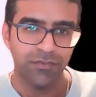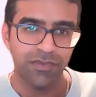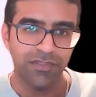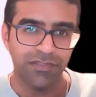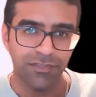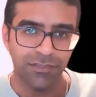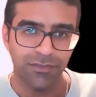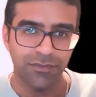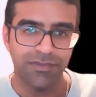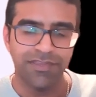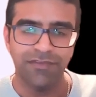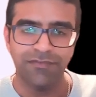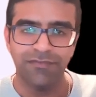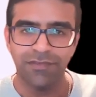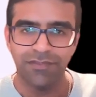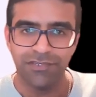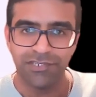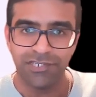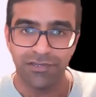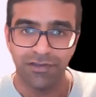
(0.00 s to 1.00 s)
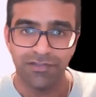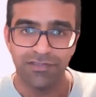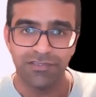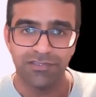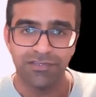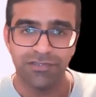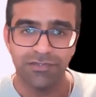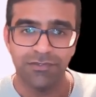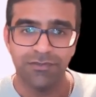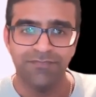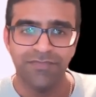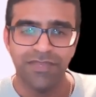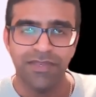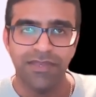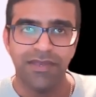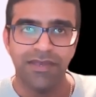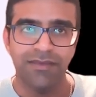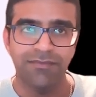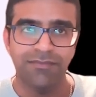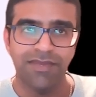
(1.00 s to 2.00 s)
with you, give you the chance to
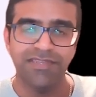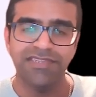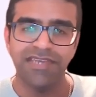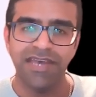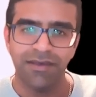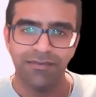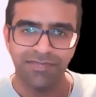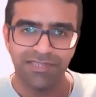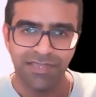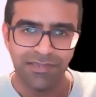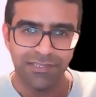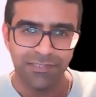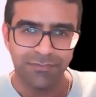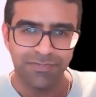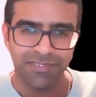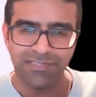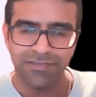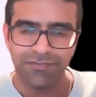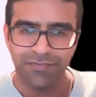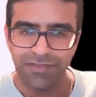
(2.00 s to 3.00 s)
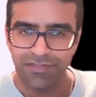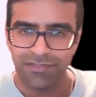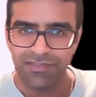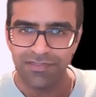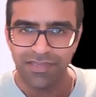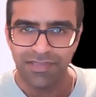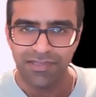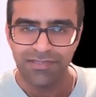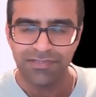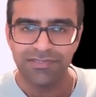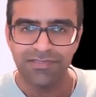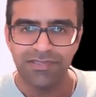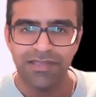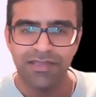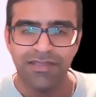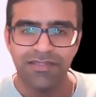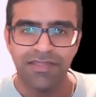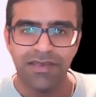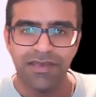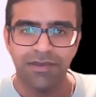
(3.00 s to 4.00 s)
adapt any specific things
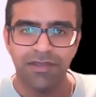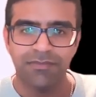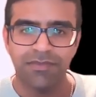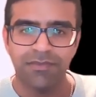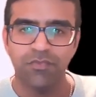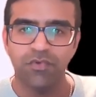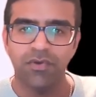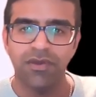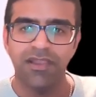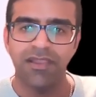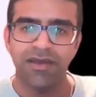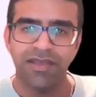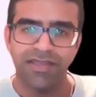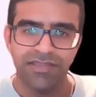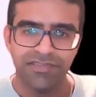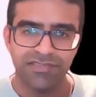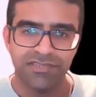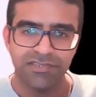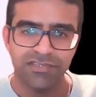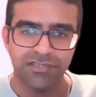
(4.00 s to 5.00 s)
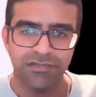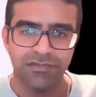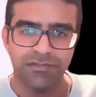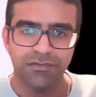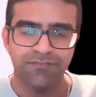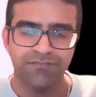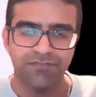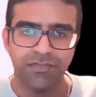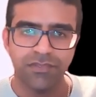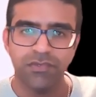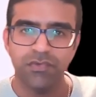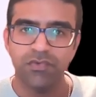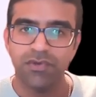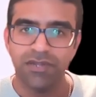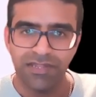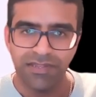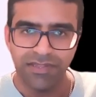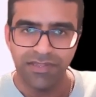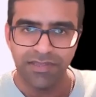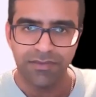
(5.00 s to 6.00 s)
that might be more aligned to your
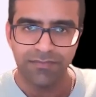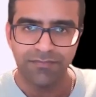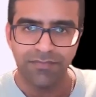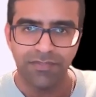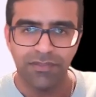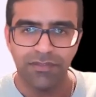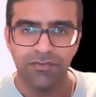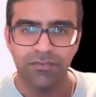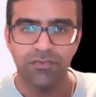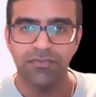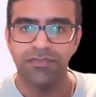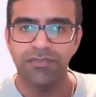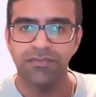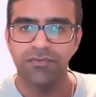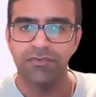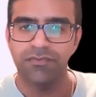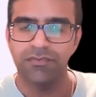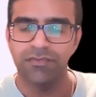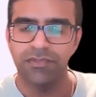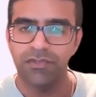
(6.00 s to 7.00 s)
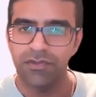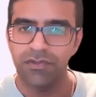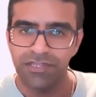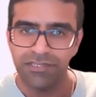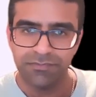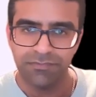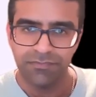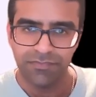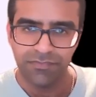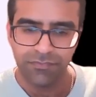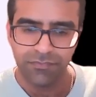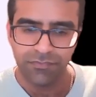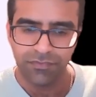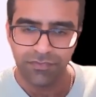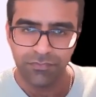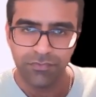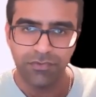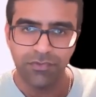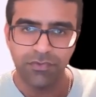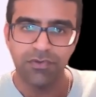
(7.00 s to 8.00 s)
clinic, or knowledge
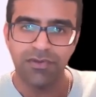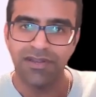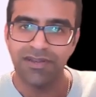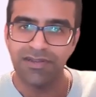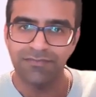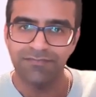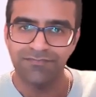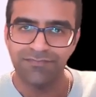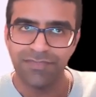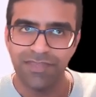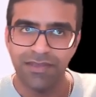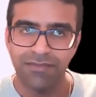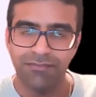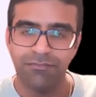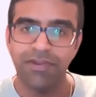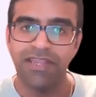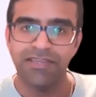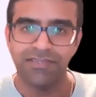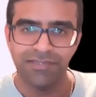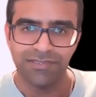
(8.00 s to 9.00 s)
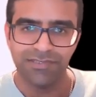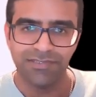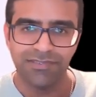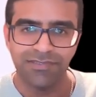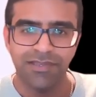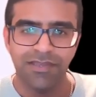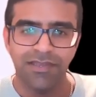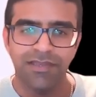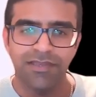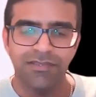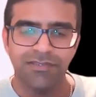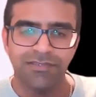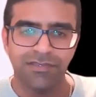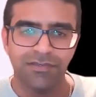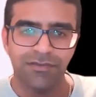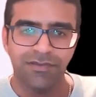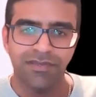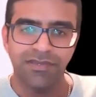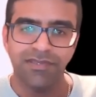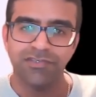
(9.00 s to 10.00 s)
through your practice. So
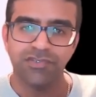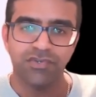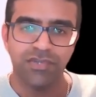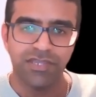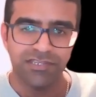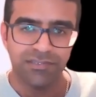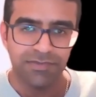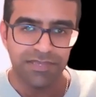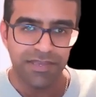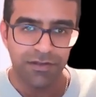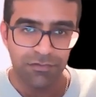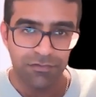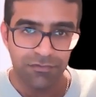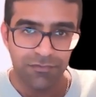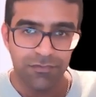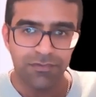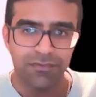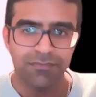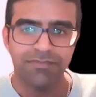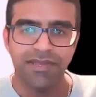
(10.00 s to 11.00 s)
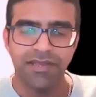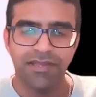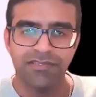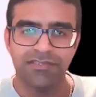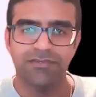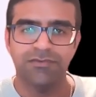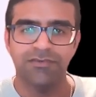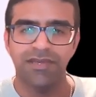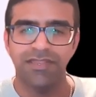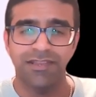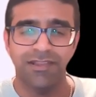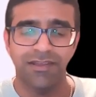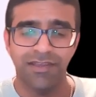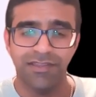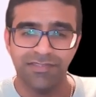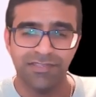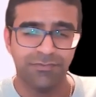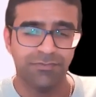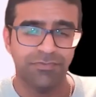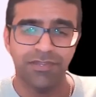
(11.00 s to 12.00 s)
it is trained to be helpful, personal, and
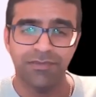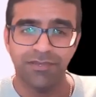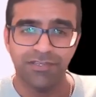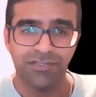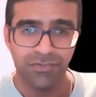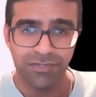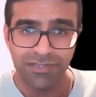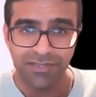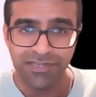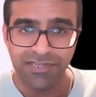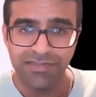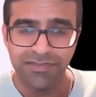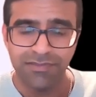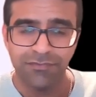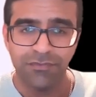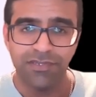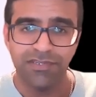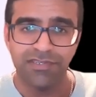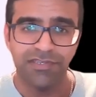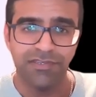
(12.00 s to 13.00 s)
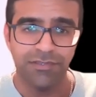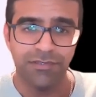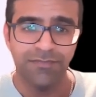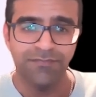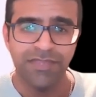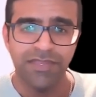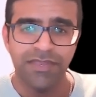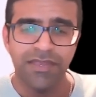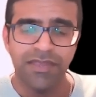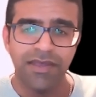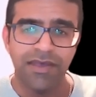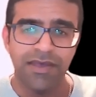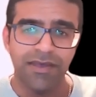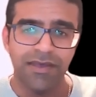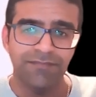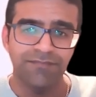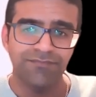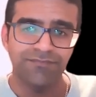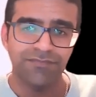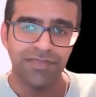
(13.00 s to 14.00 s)
aligned. That's pretty much all you need for it to do.
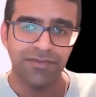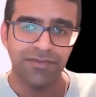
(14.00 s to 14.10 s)
Um,